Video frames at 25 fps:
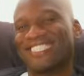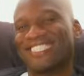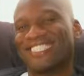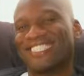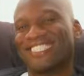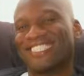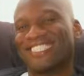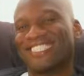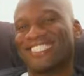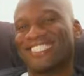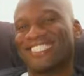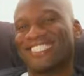
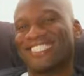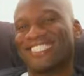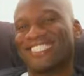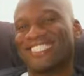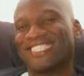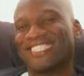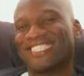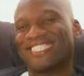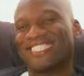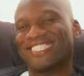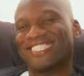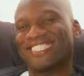
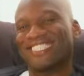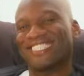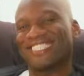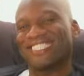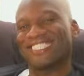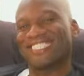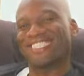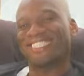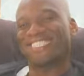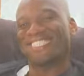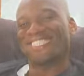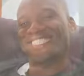
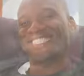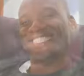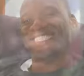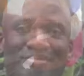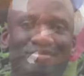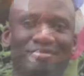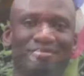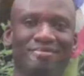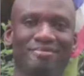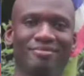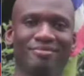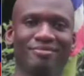
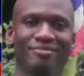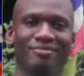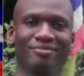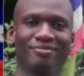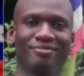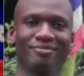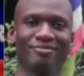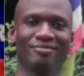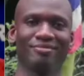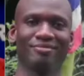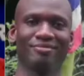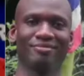
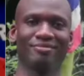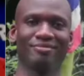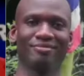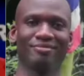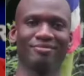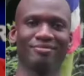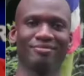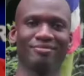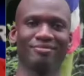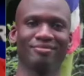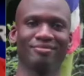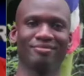
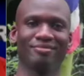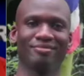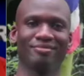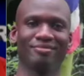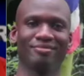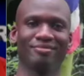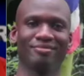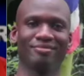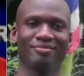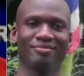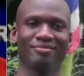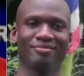
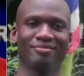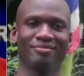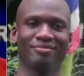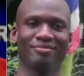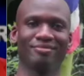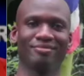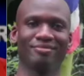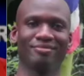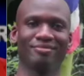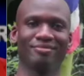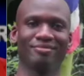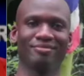
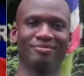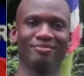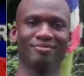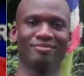The person shown says nothing.